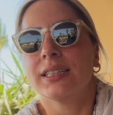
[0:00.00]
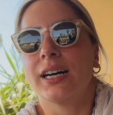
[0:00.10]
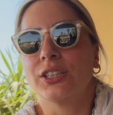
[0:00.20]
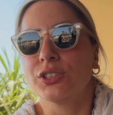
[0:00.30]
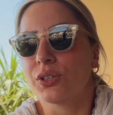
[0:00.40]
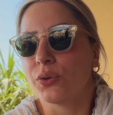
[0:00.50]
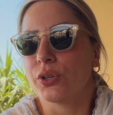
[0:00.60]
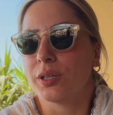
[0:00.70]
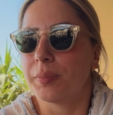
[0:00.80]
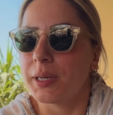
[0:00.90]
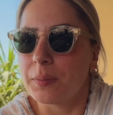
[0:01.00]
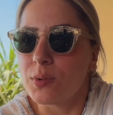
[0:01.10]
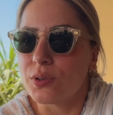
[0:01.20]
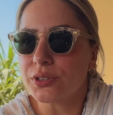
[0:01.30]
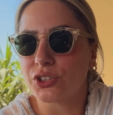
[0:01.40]
I just thought you'd be
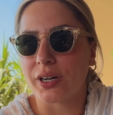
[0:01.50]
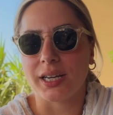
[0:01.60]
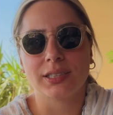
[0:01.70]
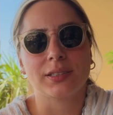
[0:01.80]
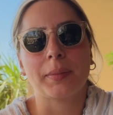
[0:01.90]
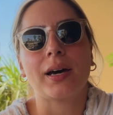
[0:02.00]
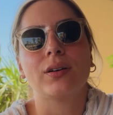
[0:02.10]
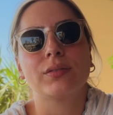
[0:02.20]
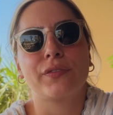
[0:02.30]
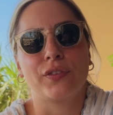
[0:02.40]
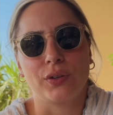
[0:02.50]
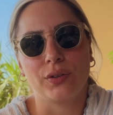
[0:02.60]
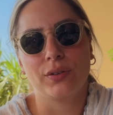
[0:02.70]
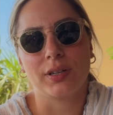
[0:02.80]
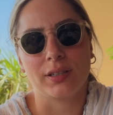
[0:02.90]
more stressed about
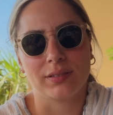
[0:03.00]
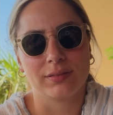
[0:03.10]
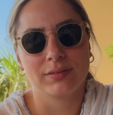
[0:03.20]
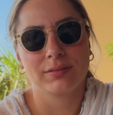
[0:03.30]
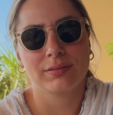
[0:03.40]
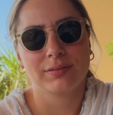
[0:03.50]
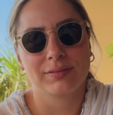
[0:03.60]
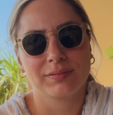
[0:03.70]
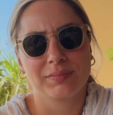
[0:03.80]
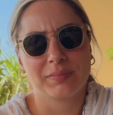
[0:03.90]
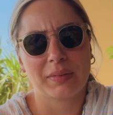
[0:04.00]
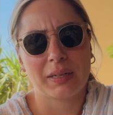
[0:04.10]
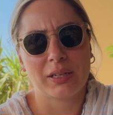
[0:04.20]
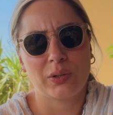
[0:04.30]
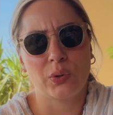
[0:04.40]
food and
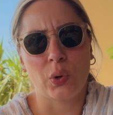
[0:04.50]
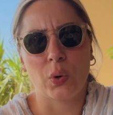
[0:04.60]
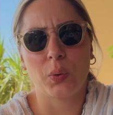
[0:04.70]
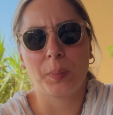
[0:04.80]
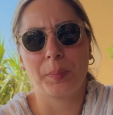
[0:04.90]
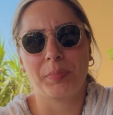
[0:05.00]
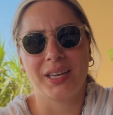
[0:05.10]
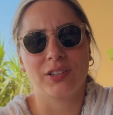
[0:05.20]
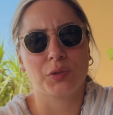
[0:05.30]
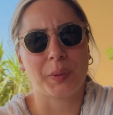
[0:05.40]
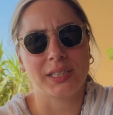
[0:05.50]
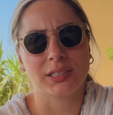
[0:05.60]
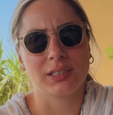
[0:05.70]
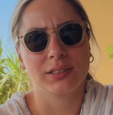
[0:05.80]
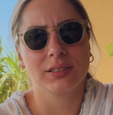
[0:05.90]
not be as
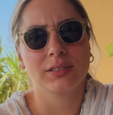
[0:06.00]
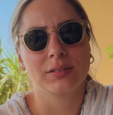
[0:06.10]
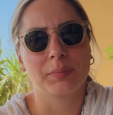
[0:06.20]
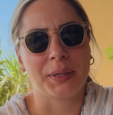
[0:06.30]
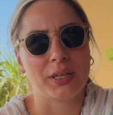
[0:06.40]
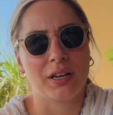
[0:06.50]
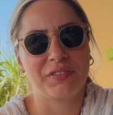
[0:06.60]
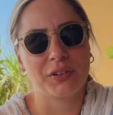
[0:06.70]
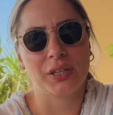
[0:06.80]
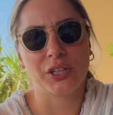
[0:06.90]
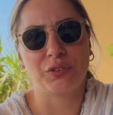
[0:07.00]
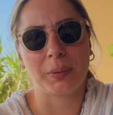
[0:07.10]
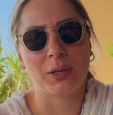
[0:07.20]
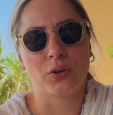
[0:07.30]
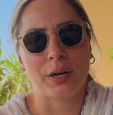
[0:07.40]
present. But I feel like you've
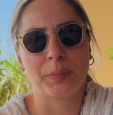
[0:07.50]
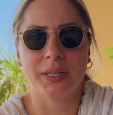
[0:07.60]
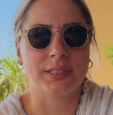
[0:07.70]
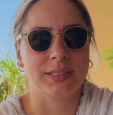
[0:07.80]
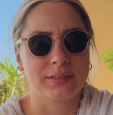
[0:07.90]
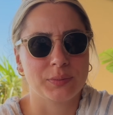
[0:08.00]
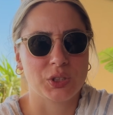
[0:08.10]
been quite present,